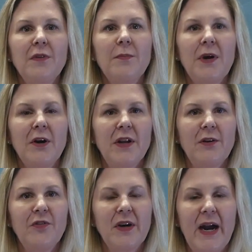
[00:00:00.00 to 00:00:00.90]
with a
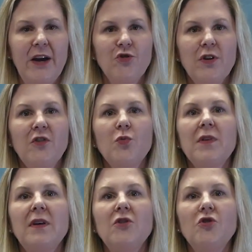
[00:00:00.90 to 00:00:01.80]
perinatal psychiatrist
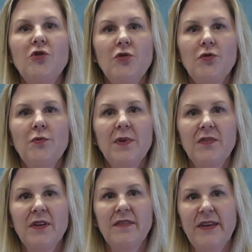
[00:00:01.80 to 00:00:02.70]
within two
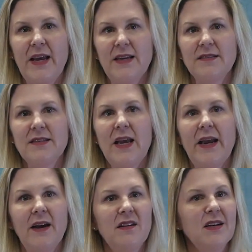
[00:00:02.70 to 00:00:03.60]
business days
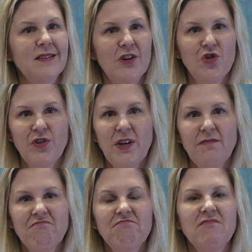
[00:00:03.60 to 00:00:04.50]
and essentially
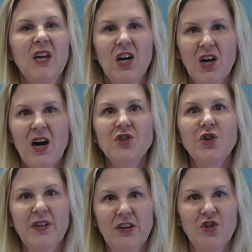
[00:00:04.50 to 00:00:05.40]
get a
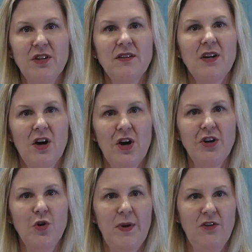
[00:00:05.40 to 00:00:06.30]
consultation
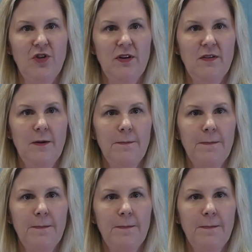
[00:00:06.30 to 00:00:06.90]
on your patient.